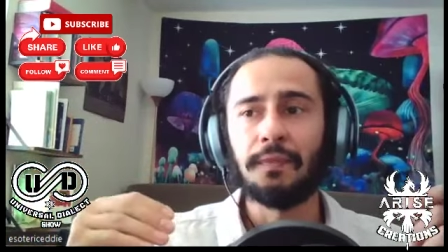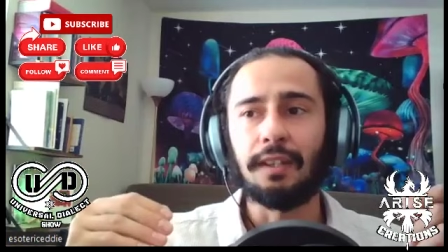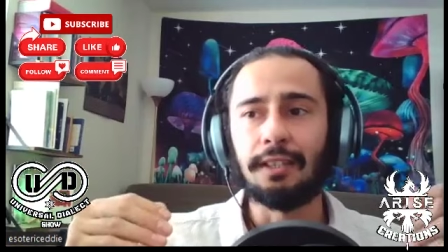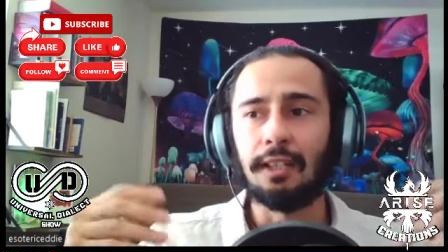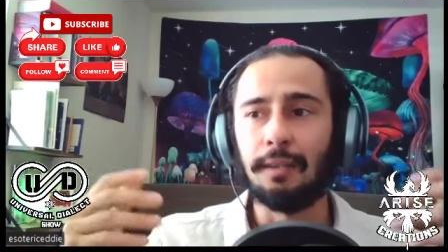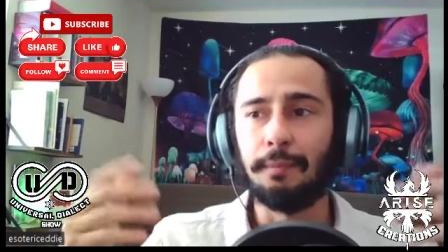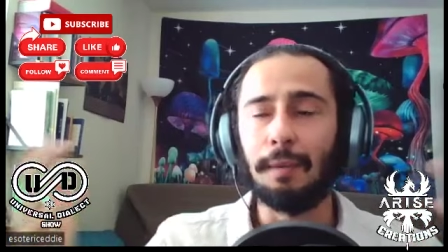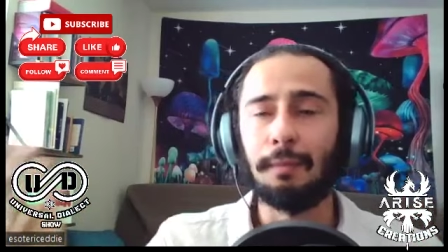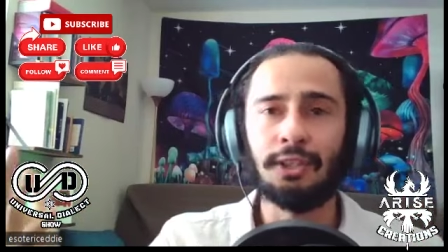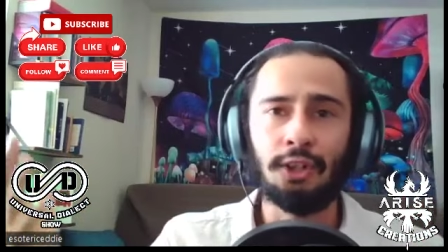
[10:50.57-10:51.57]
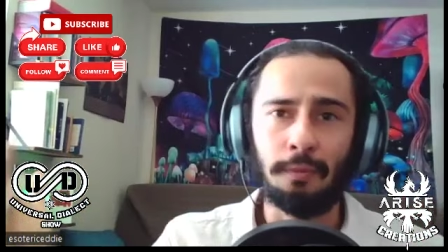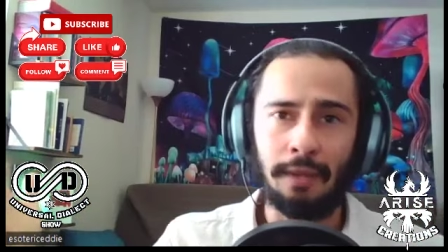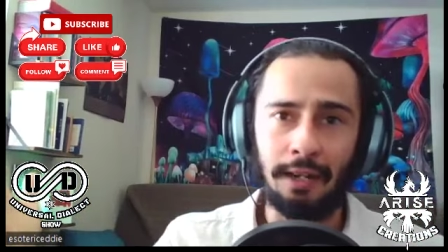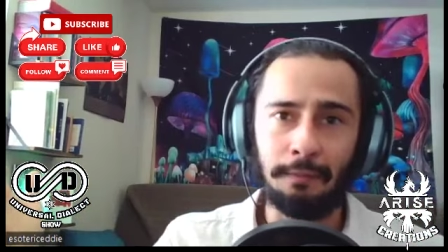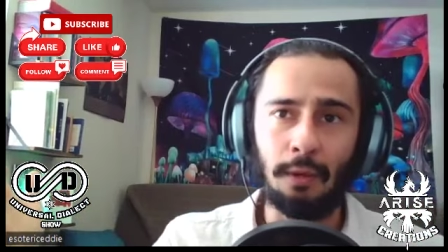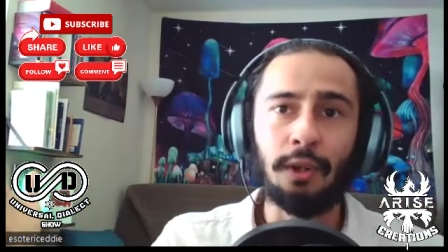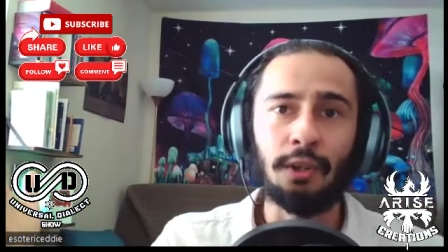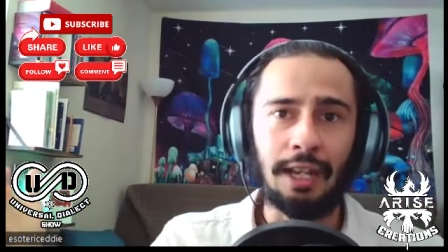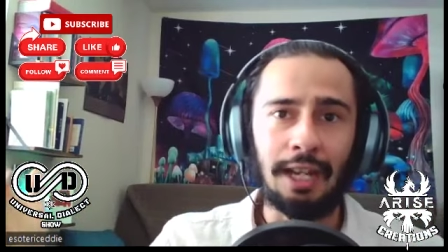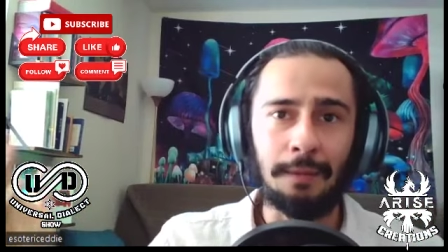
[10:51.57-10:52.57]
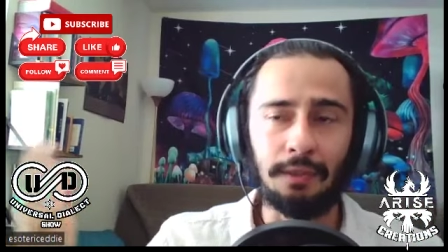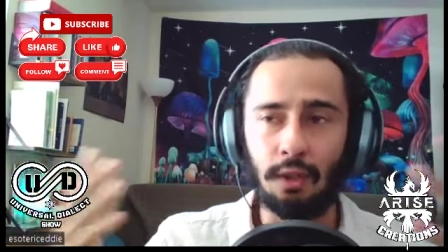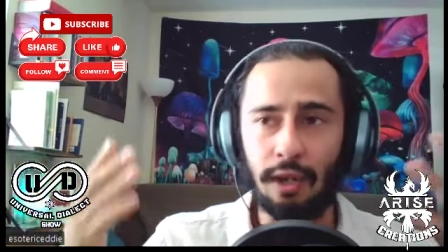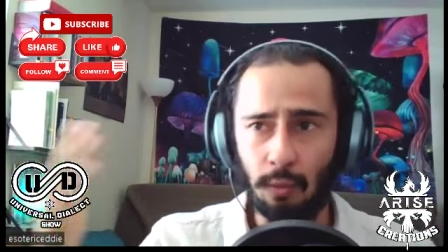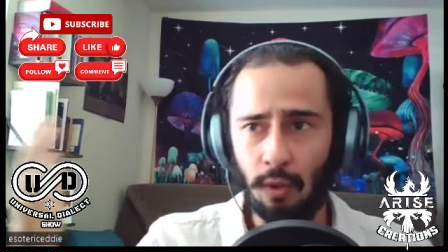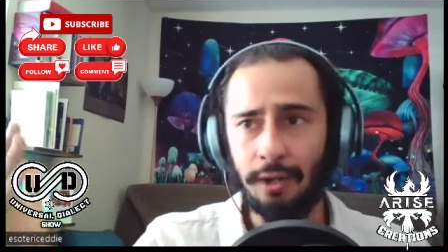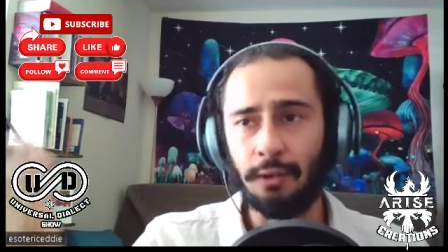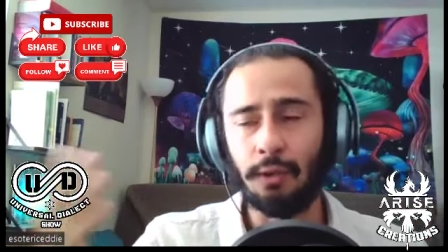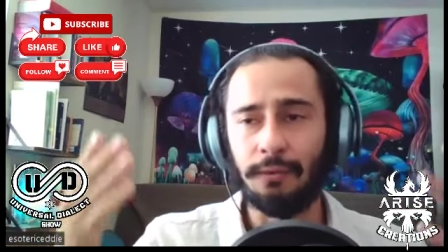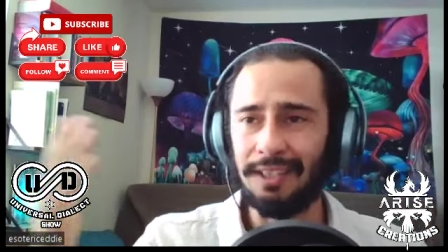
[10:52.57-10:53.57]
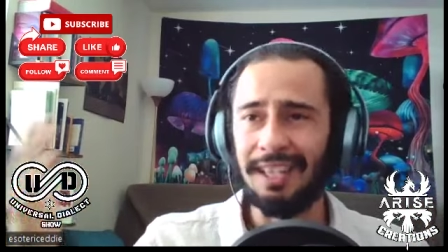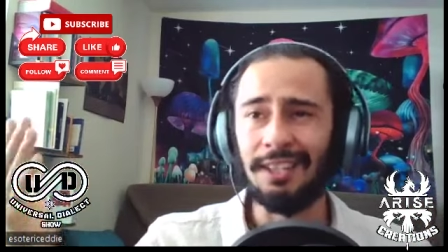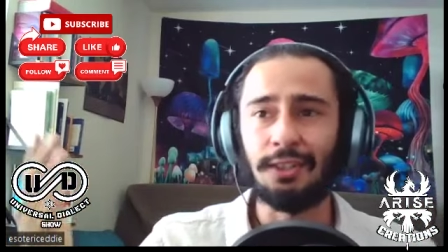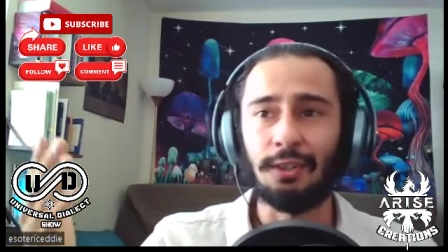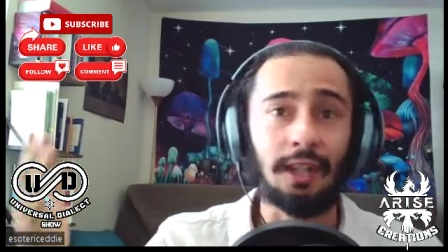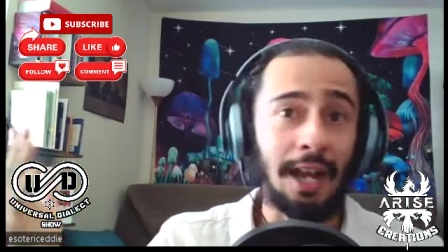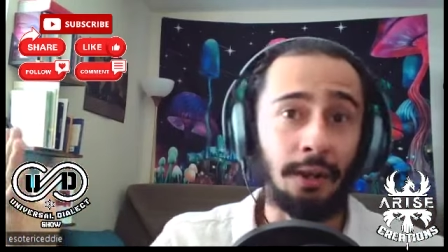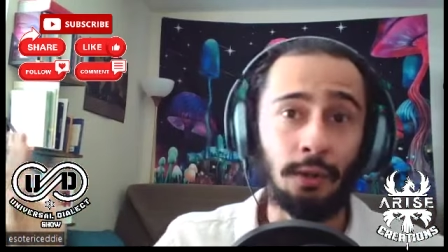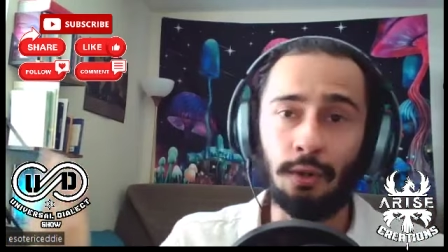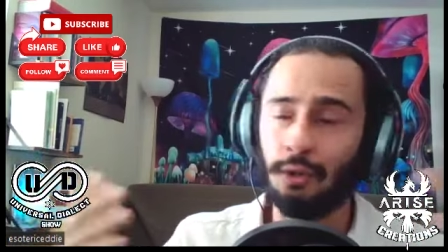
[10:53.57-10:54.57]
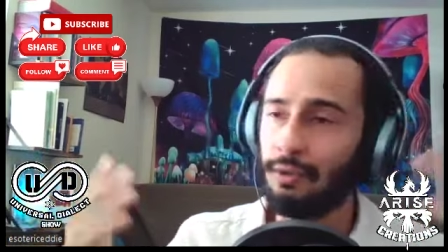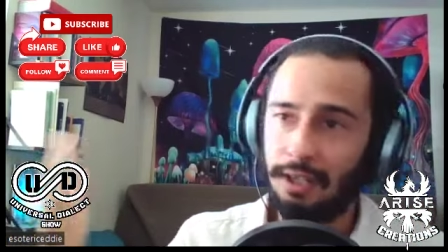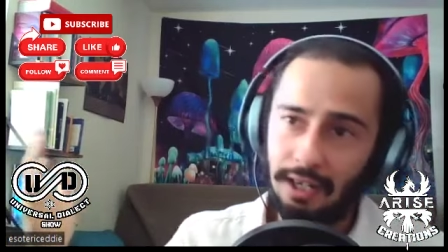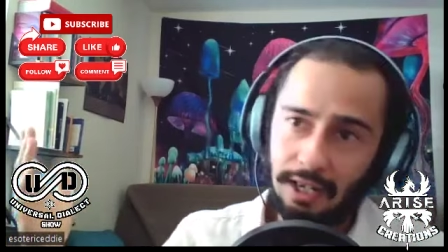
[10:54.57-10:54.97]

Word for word: is uh, published under my, my real name, you know, Eduardo Fidencio Cano or